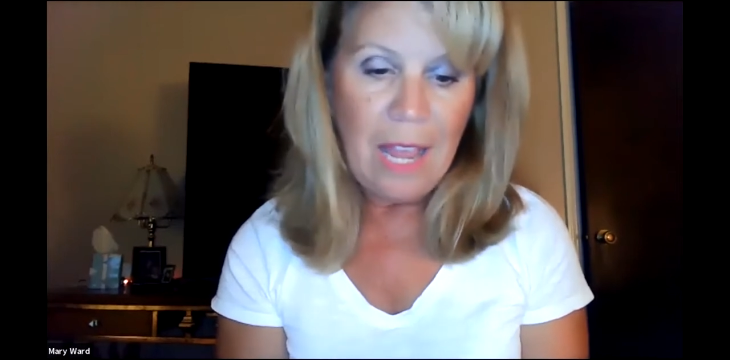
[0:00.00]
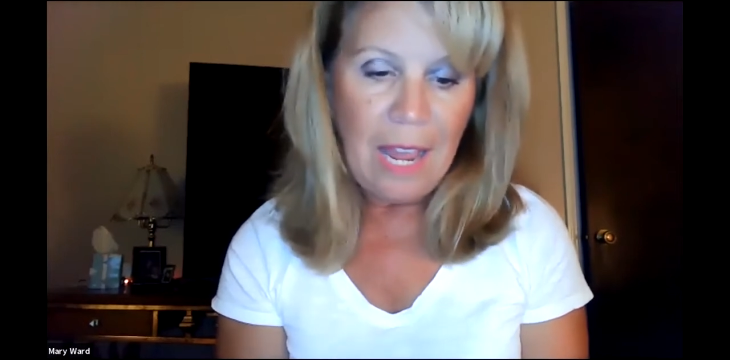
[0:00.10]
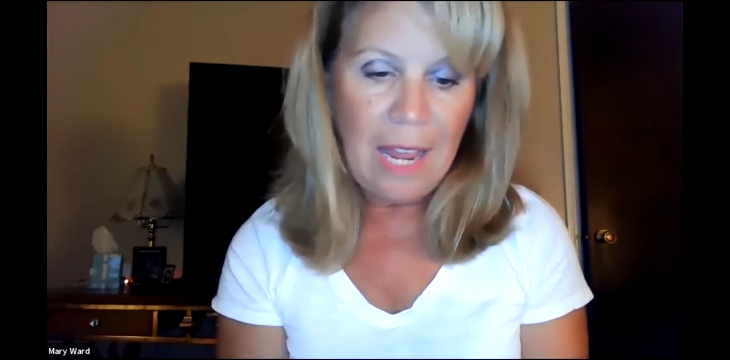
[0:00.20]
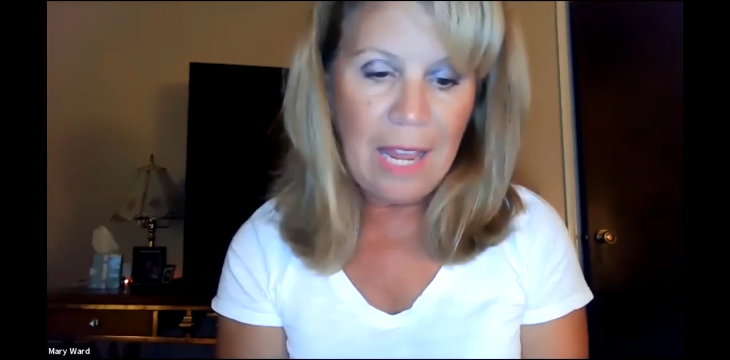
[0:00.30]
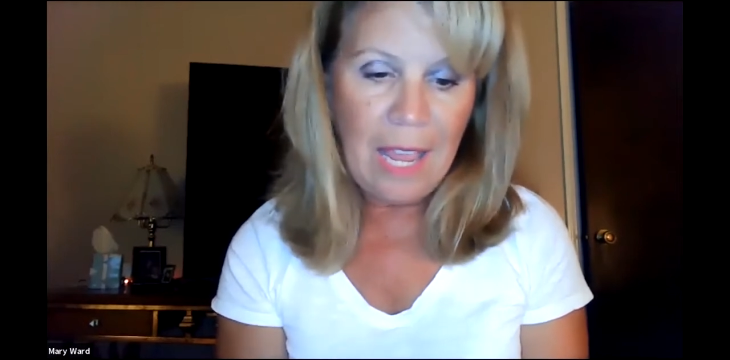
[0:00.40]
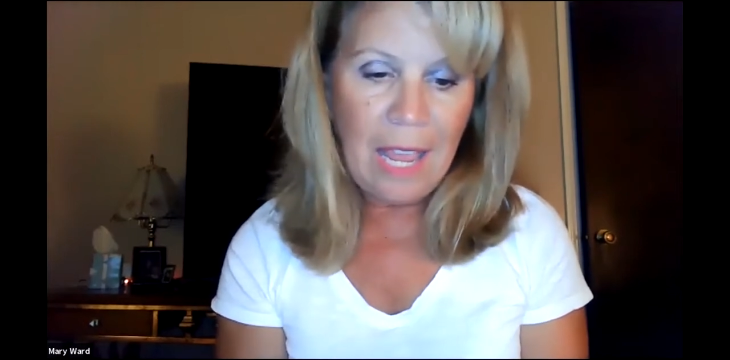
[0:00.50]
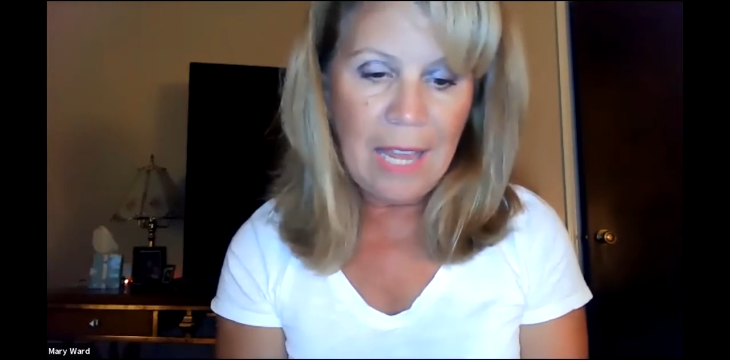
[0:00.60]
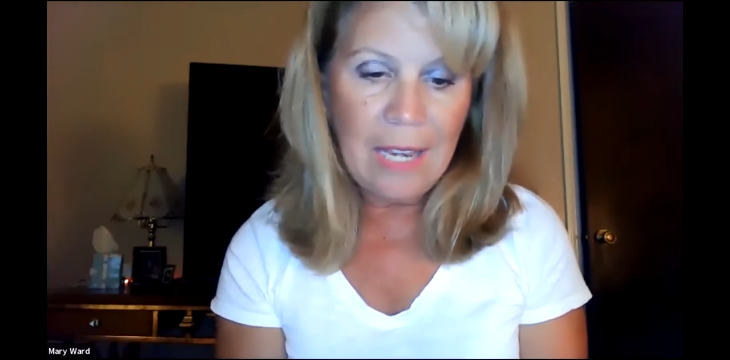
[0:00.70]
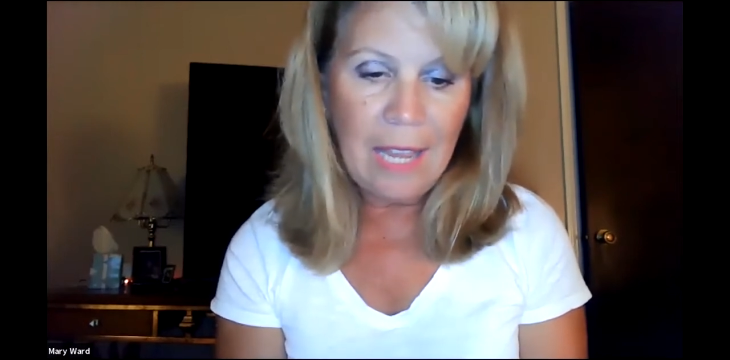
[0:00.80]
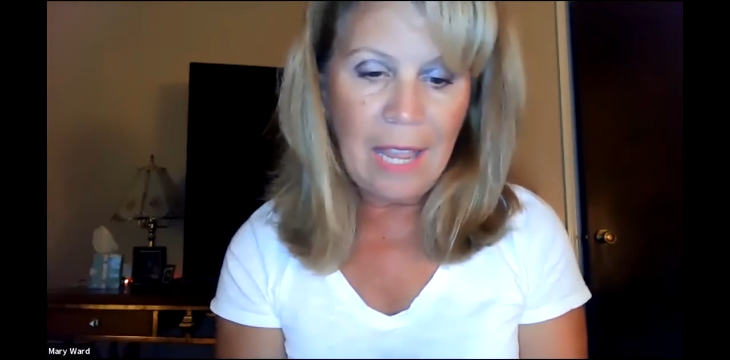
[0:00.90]

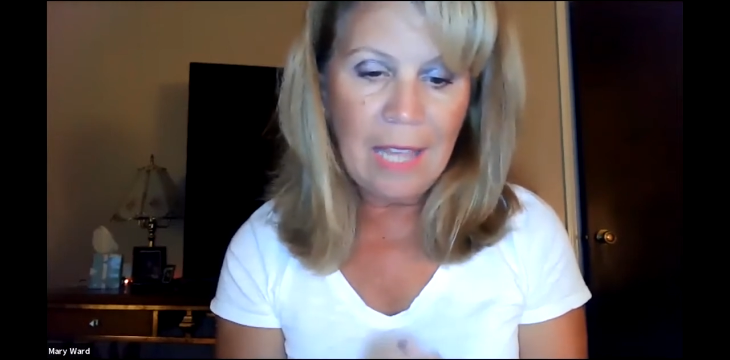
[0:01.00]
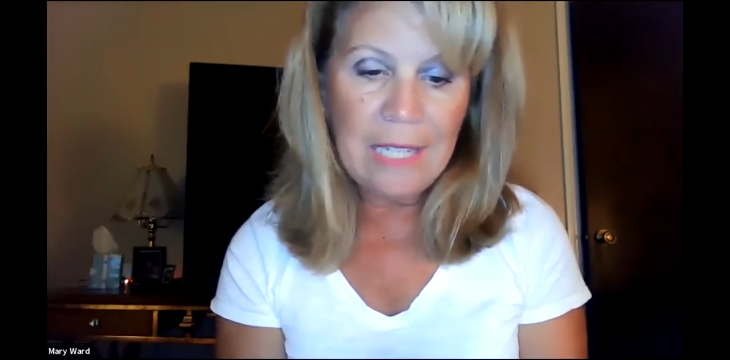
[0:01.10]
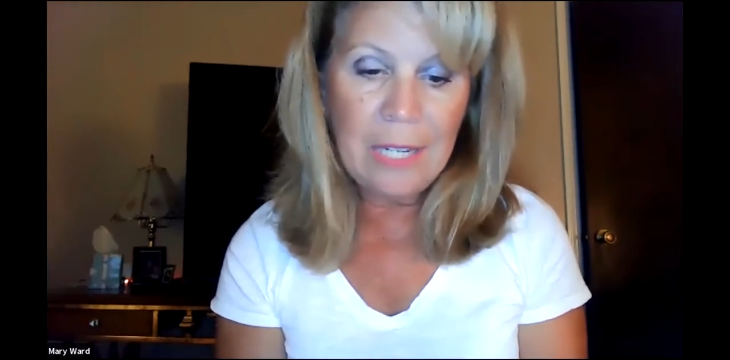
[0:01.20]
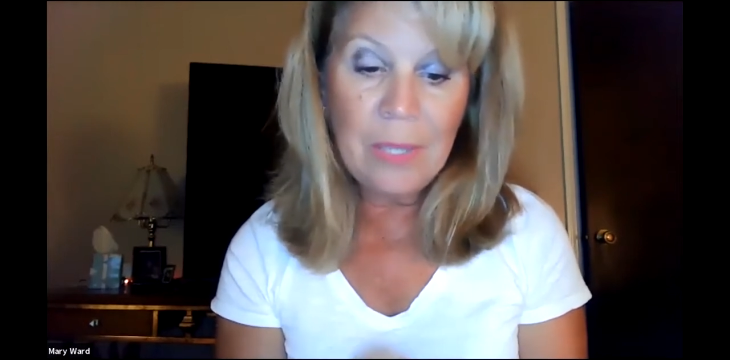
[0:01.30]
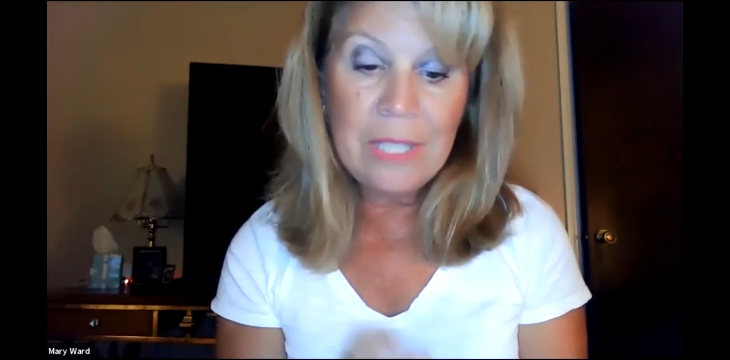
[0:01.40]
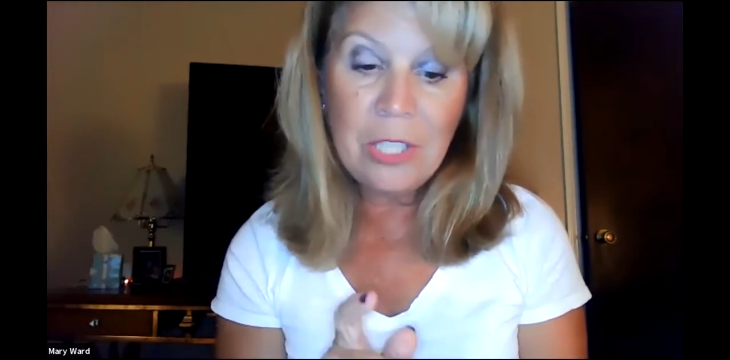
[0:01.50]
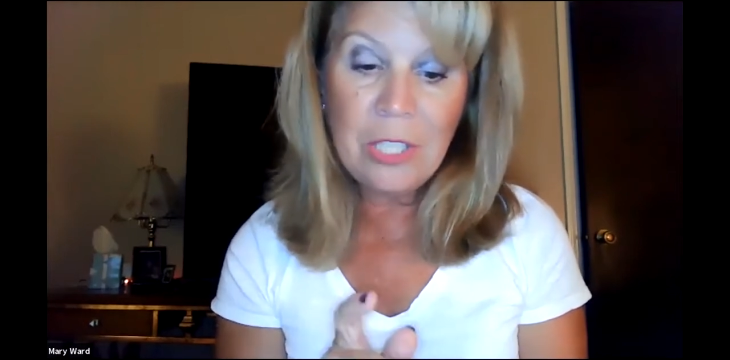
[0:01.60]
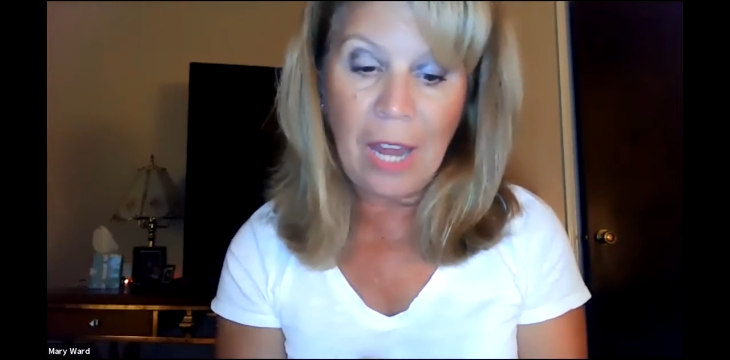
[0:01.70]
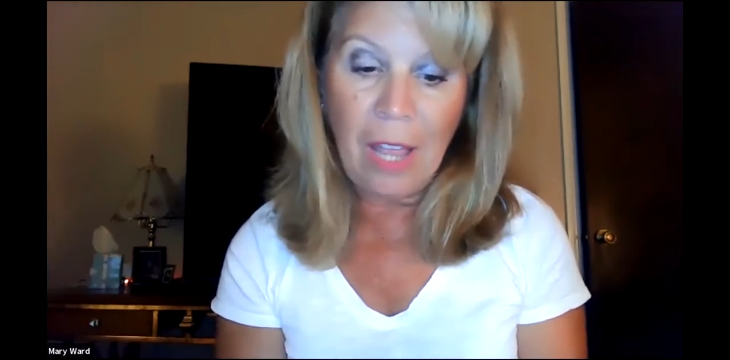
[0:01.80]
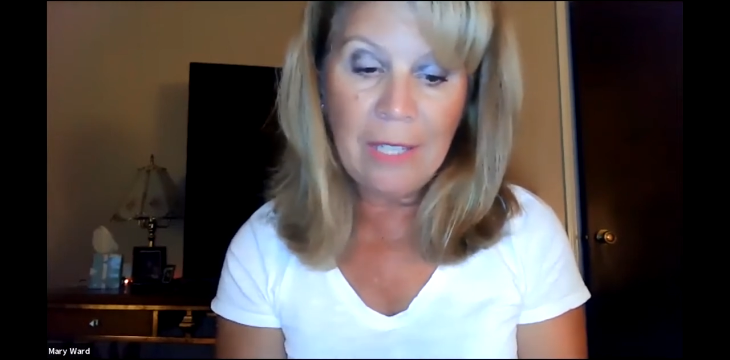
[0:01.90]
and decreases
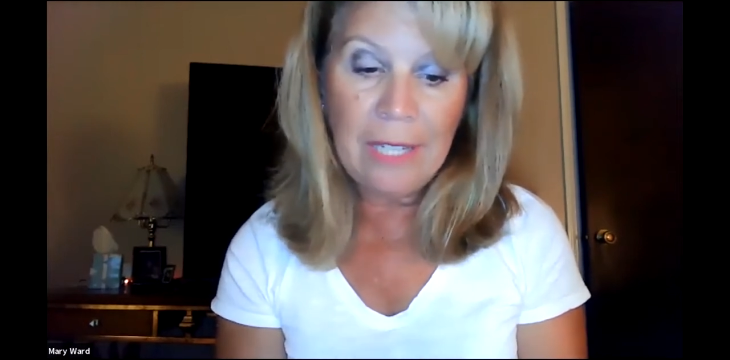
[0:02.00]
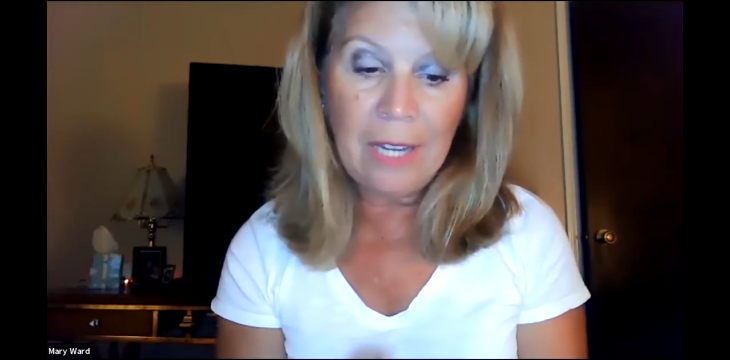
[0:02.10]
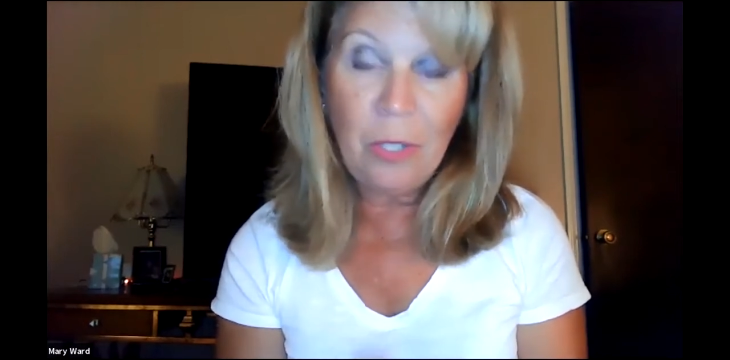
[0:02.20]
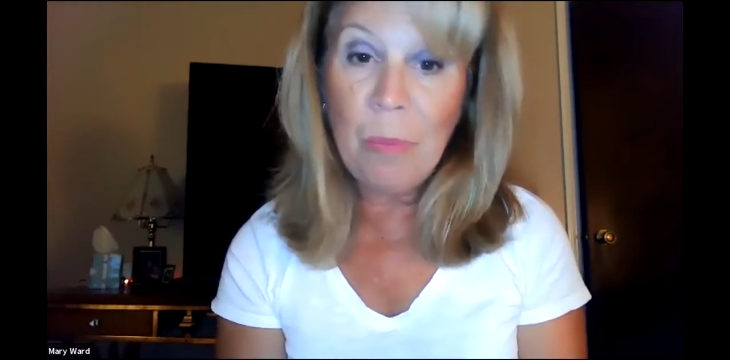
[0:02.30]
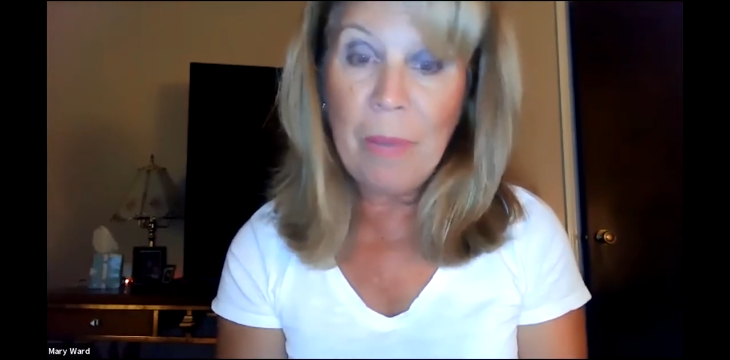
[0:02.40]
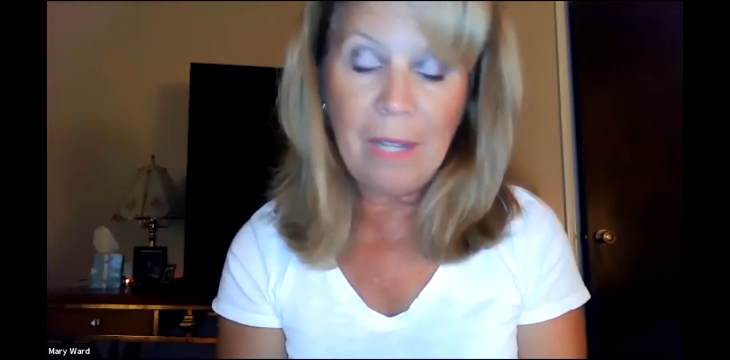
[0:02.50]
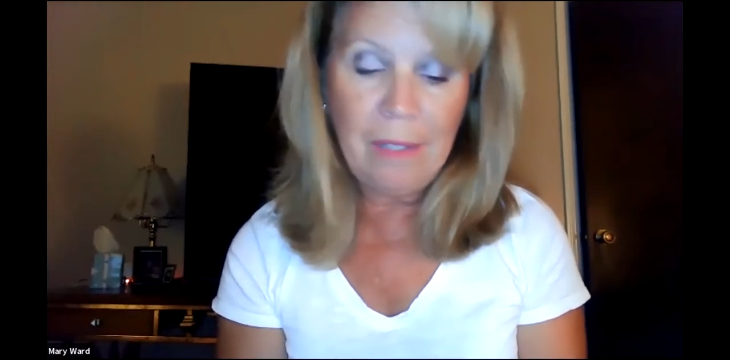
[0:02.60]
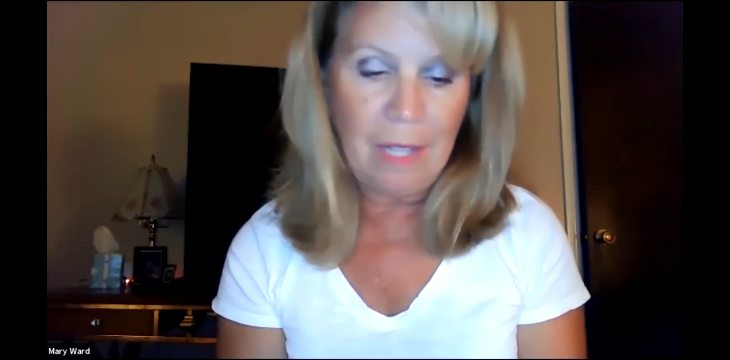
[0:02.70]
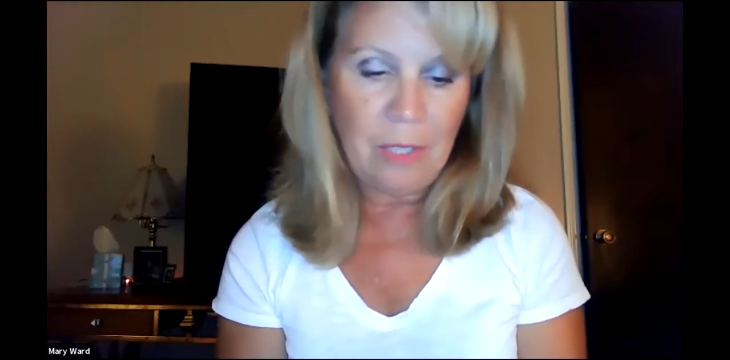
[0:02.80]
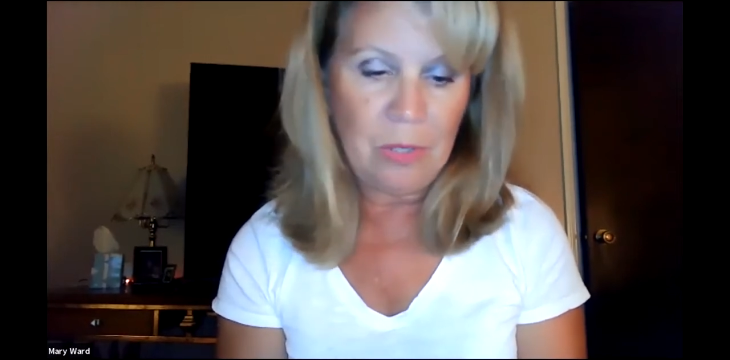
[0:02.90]
your LDL, your
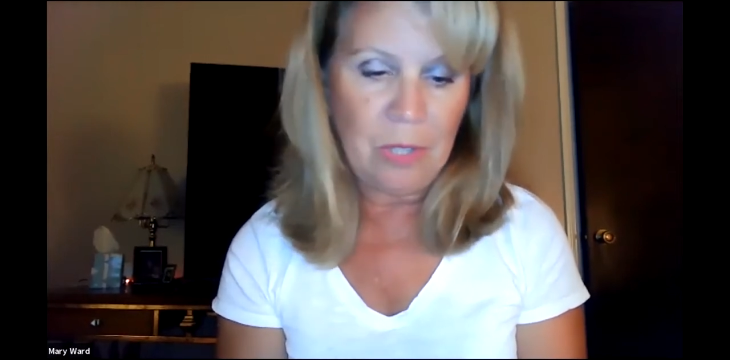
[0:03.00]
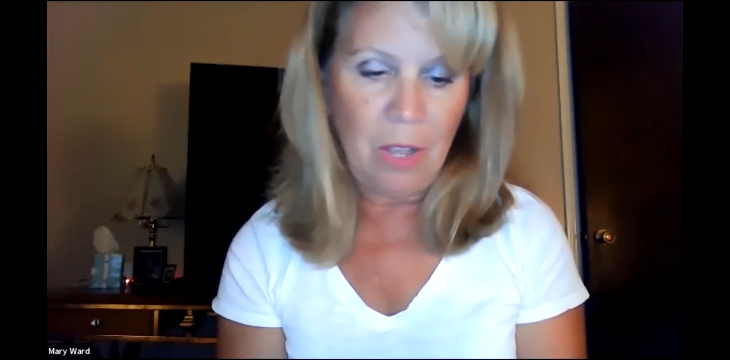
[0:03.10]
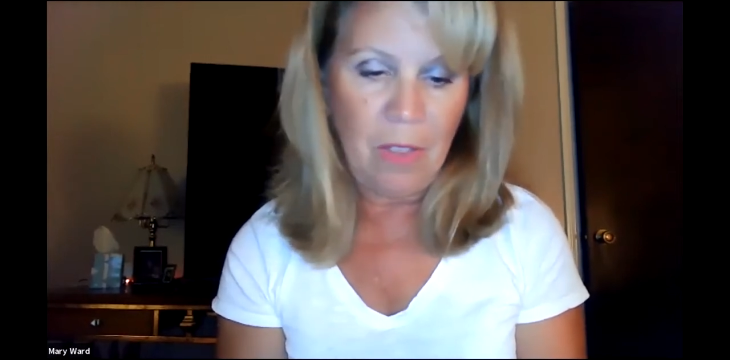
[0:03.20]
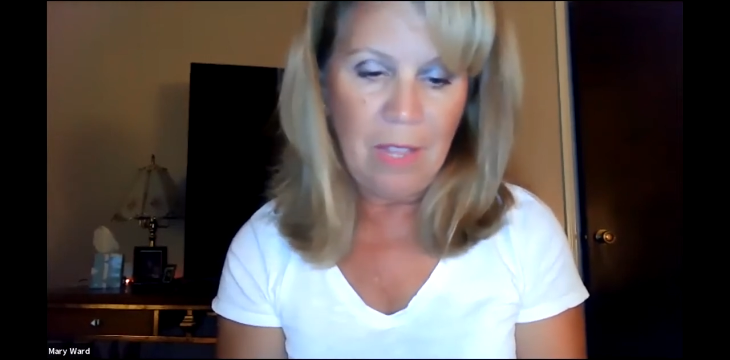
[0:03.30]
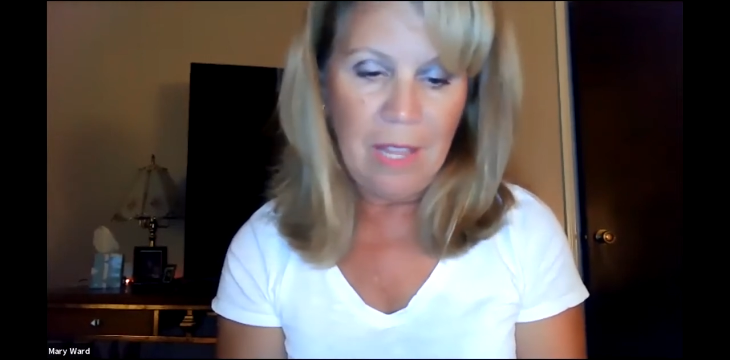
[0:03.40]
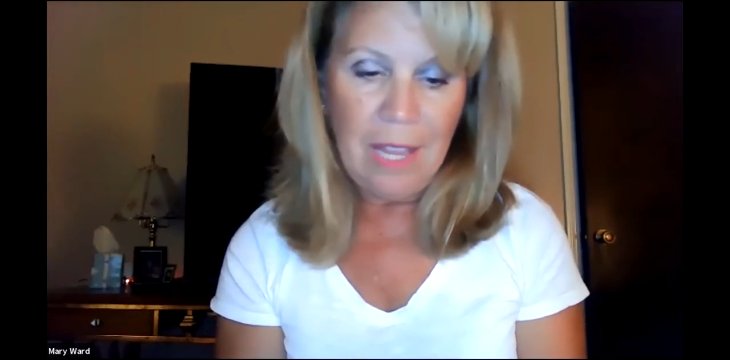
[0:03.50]
bad cholesterol.